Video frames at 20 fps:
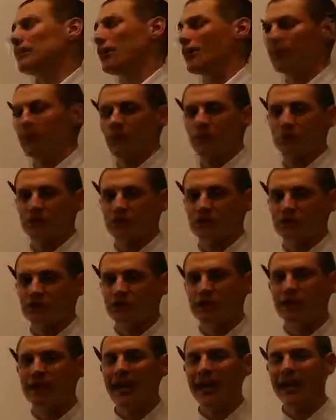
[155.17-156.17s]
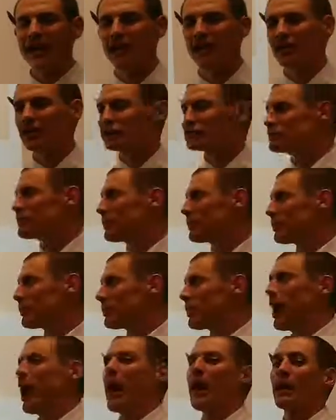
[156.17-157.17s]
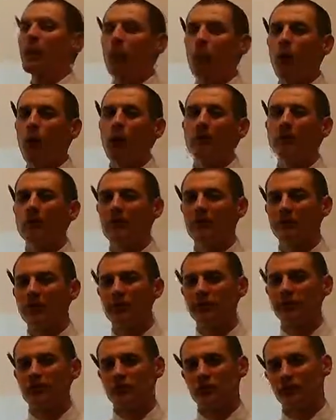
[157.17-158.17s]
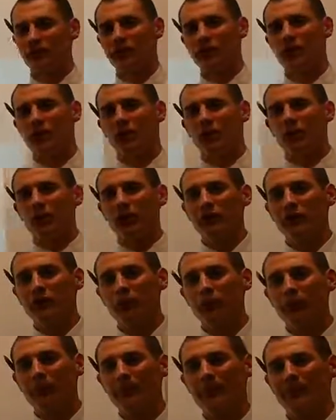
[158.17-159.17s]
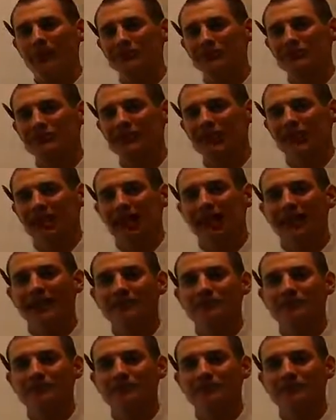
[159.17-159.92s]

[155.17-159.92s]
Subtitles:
what it was. You can't supply one belligerent with weapons and